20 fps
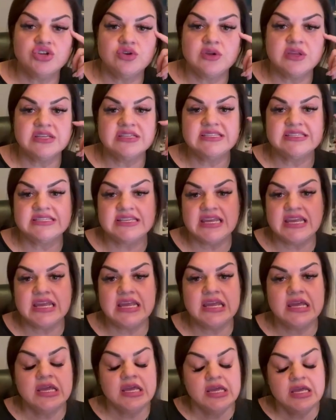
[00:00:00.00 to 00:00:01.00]
You can
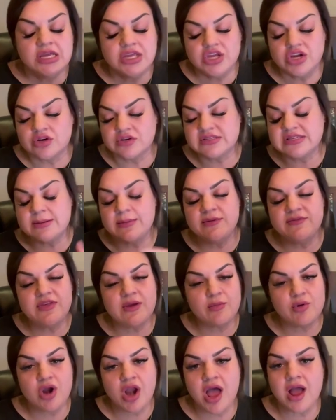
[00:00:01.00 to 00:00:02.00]
see, you know, some of
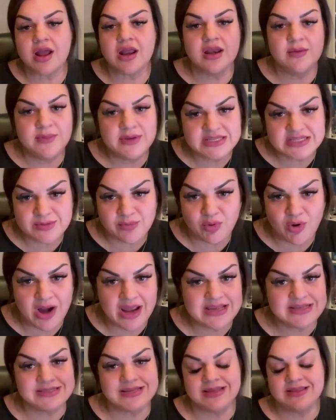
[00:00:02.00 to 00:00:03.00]
them are not going to be
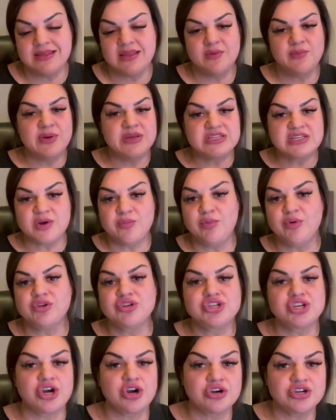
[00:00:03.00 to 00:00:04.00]
surprising. The Episcopal
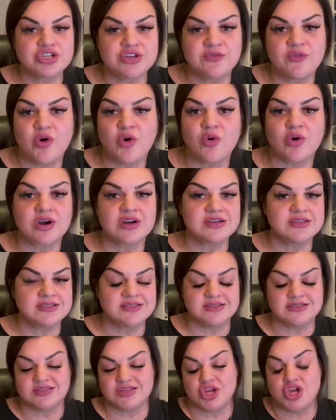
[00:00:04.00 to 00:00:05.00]
Church, of
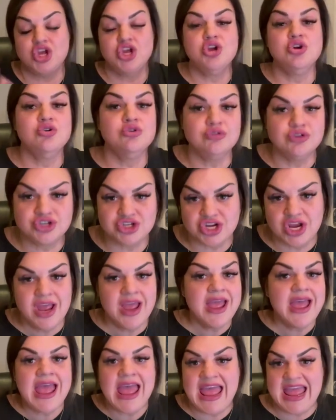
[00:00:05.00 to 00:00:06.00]
course, is a huge
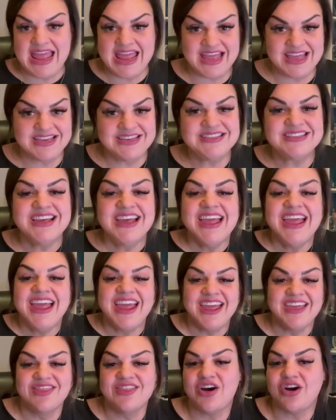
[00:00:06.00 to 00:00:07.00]
hand
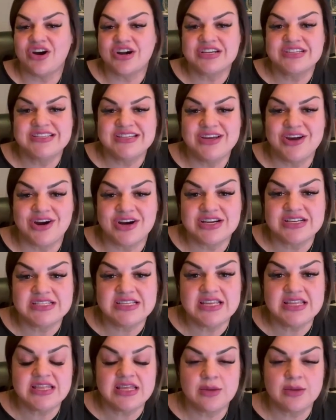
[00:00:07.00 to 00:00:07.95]
in the RCRC.